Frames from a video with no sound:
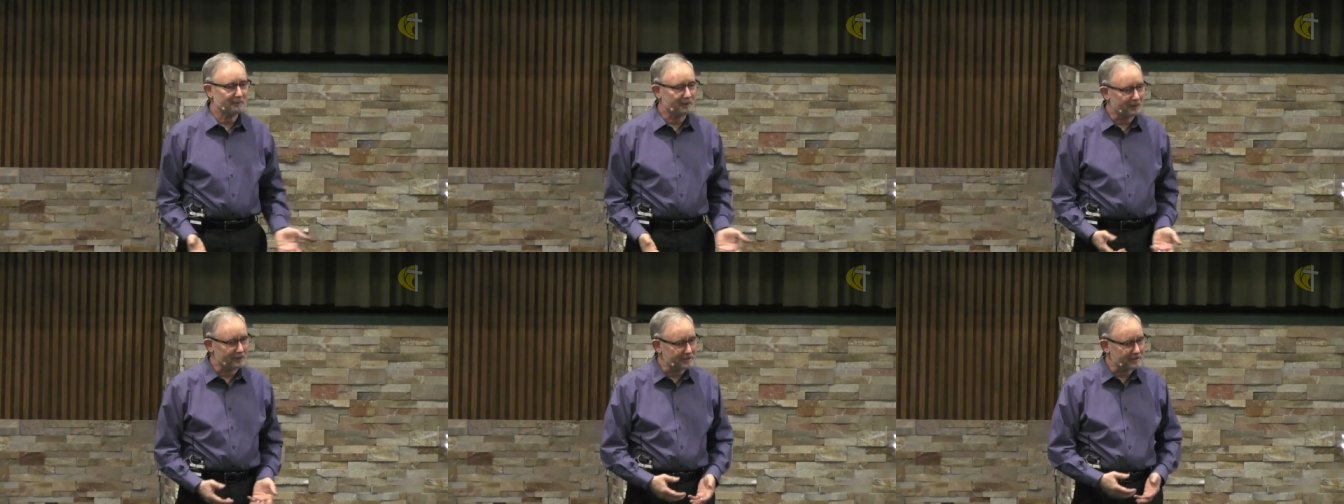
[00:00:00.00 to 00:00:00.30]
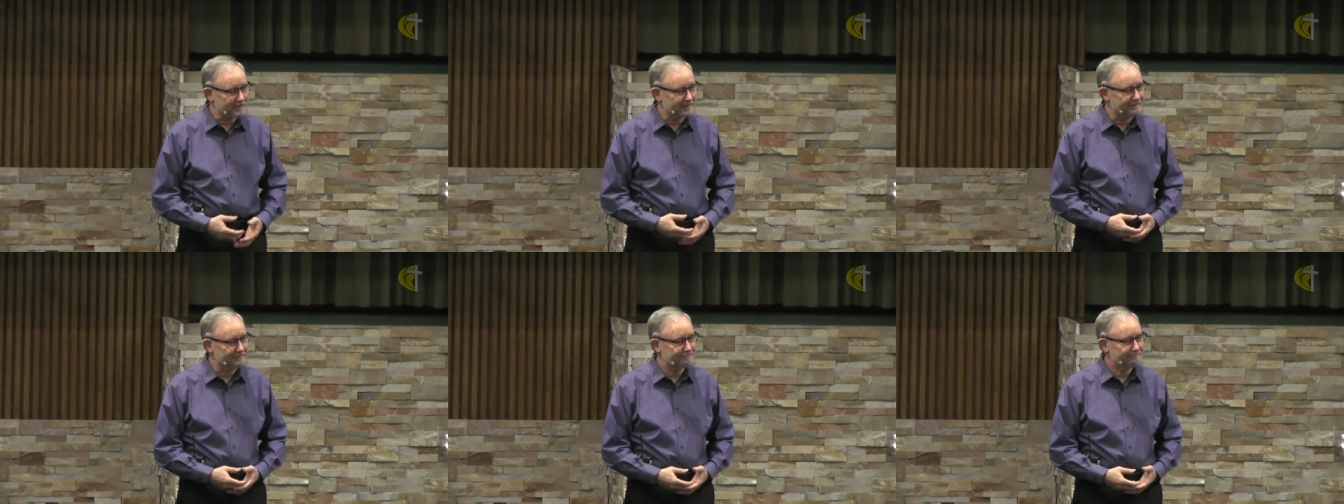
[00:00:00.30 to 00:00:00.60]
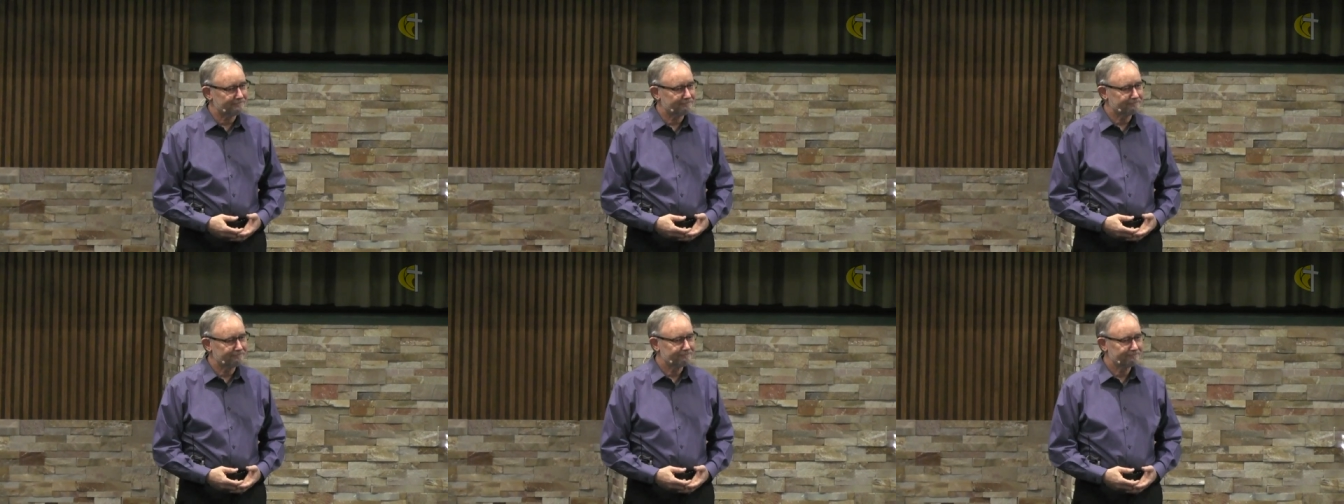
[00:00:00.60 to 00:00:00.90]
person.
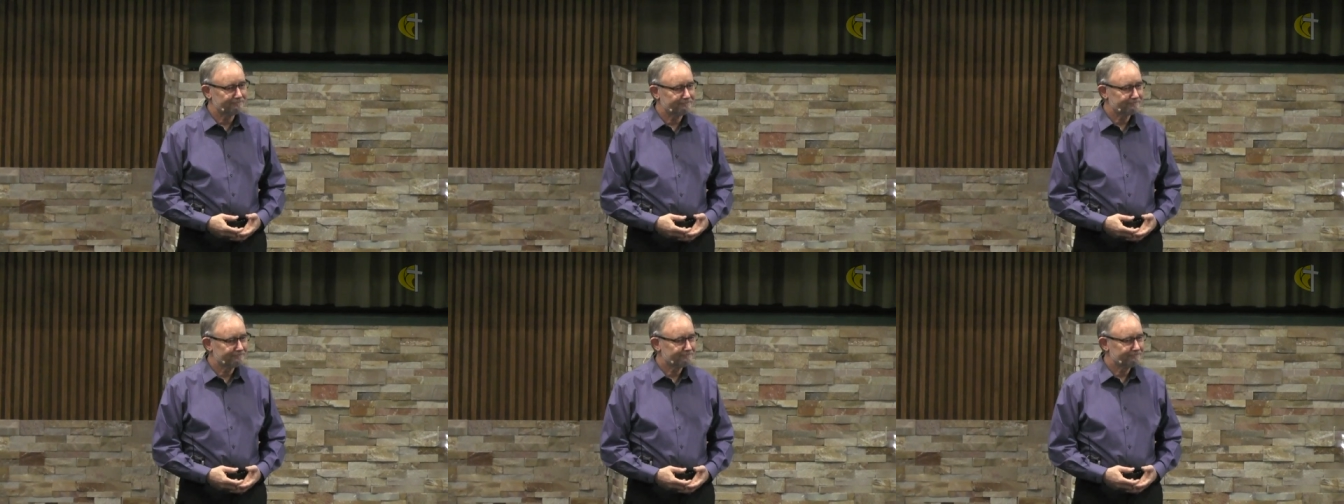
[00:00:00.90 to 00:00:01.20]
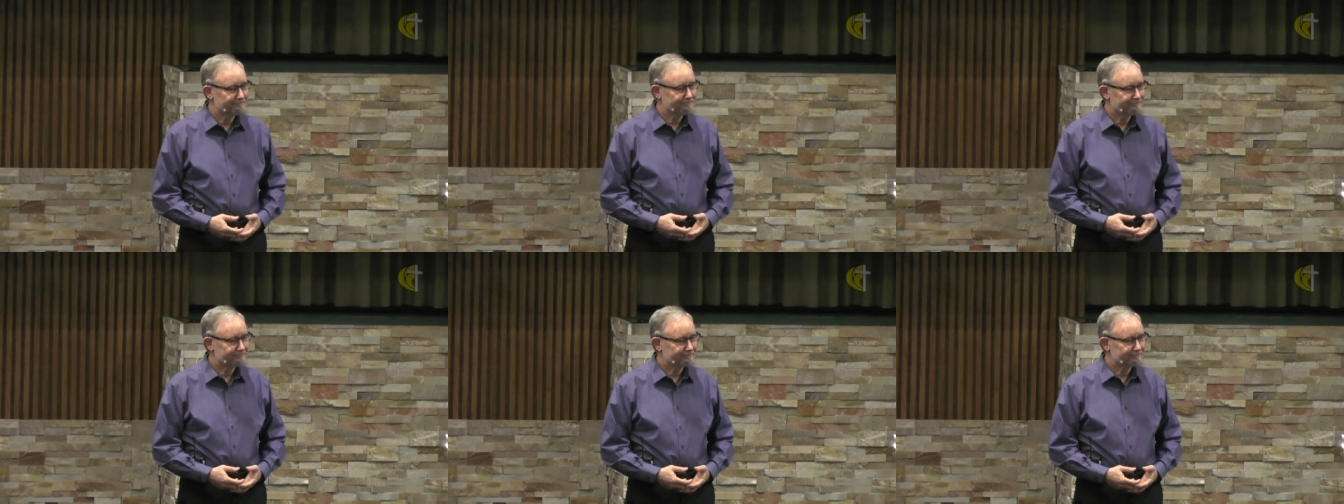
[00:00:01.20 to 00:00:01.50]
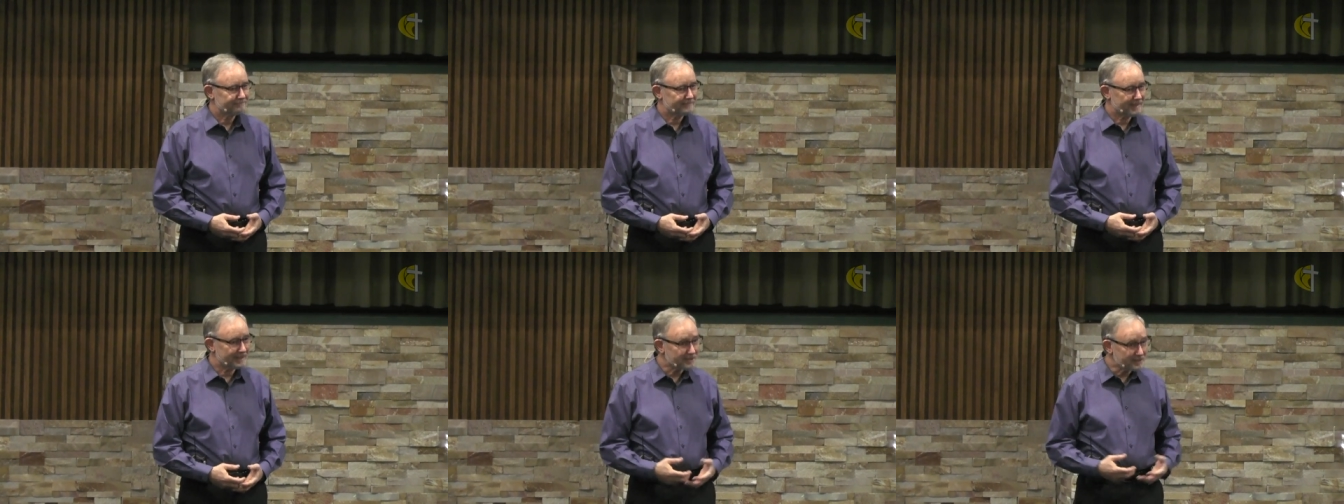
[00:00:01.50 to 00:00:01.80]

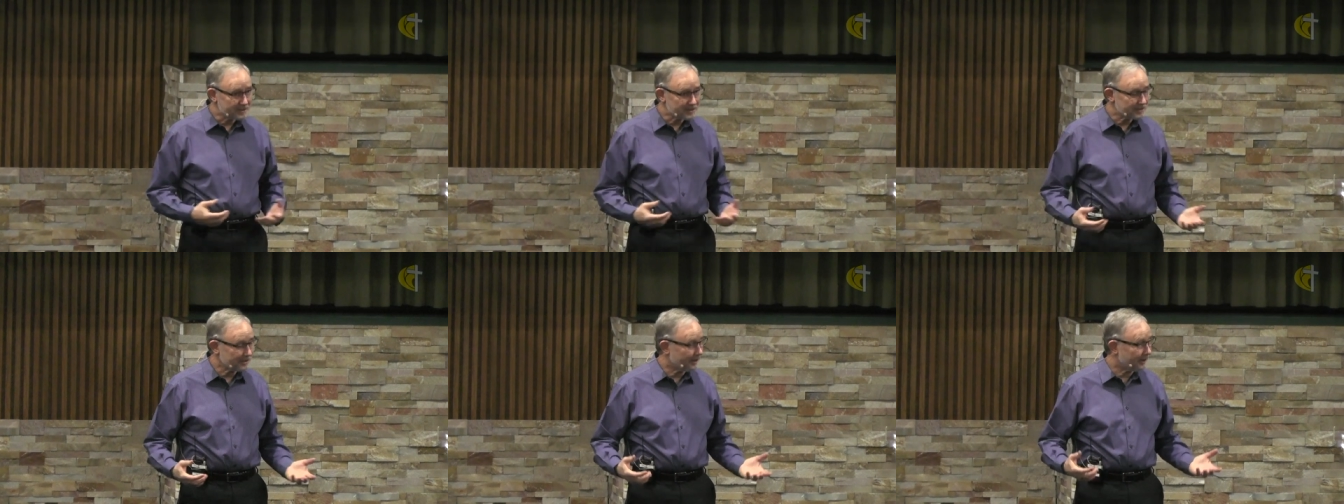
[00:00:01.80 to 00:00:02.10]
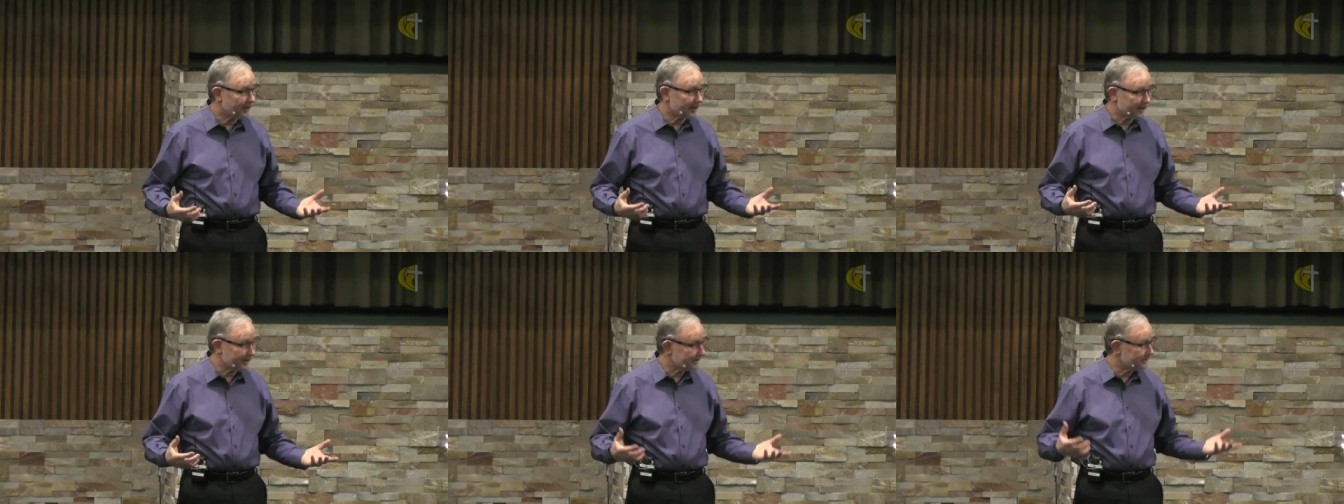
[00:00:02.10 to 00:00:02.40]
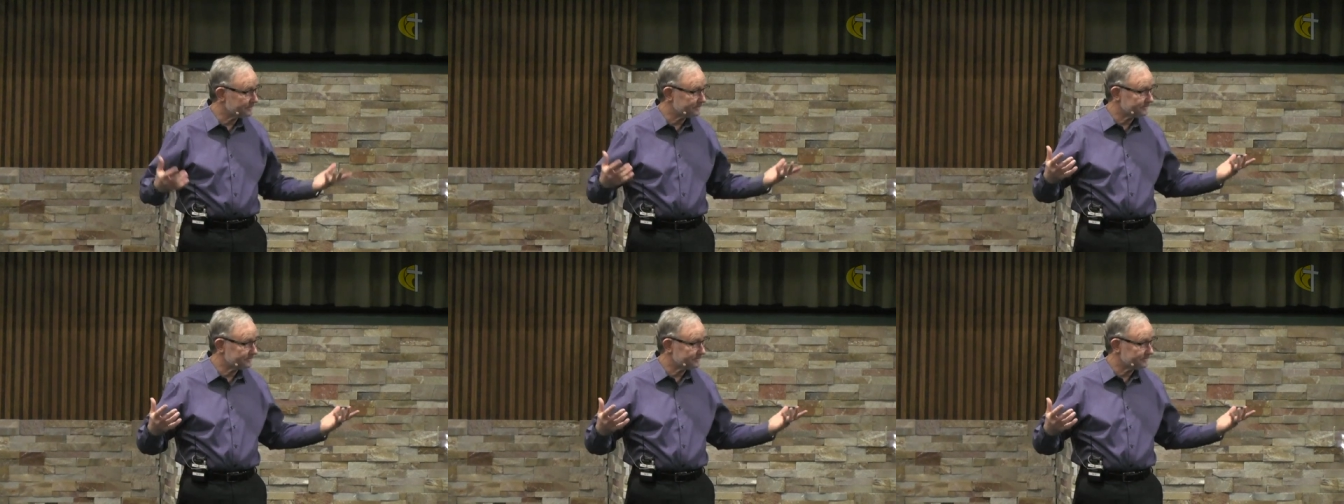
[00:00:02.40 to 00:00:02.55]
They just are.